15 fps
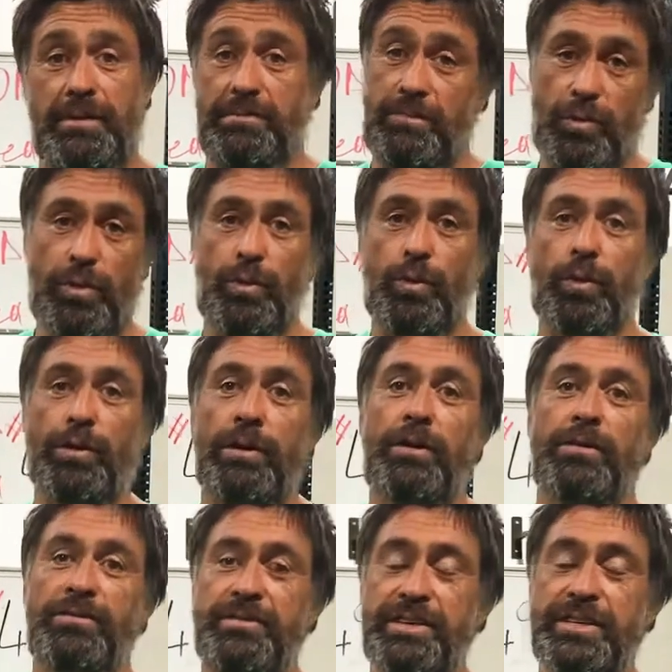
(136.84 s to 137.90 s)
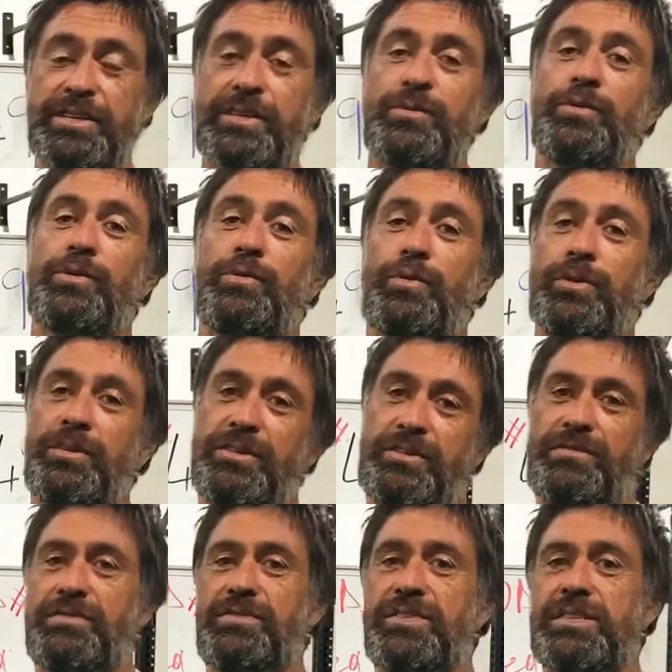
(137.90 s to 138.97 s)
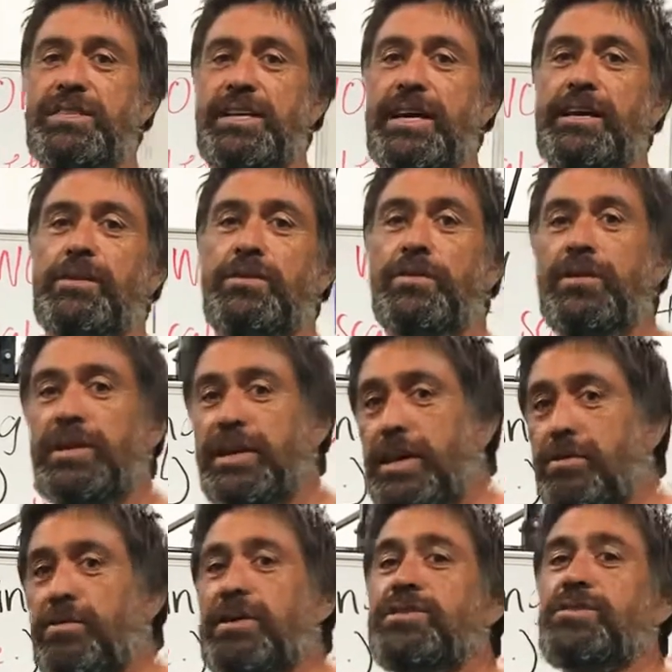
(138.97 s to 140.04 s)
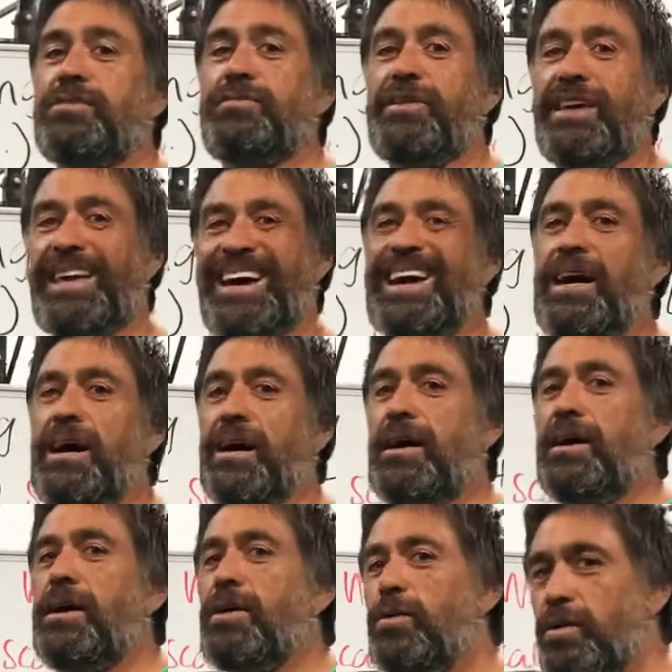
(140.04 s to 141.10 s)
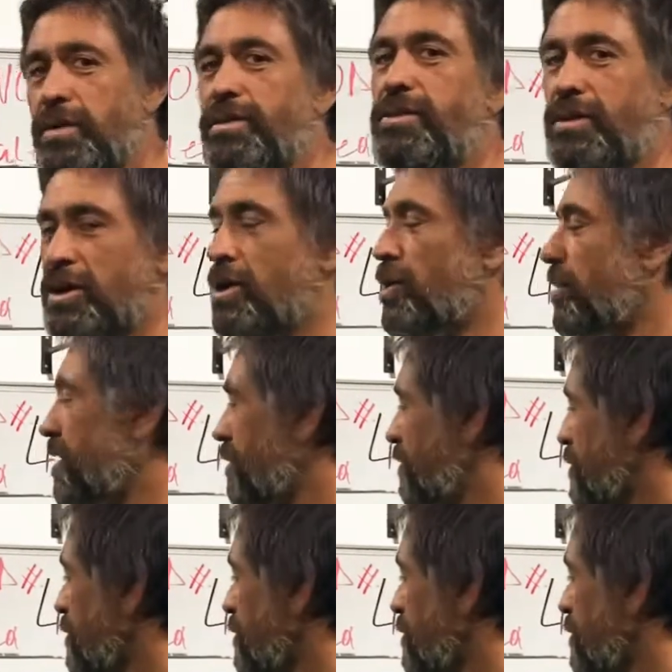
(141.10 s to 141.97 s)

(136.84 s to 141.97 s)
with water, obviously with water, because you've just taken all the rust off your car with the Coke, haven't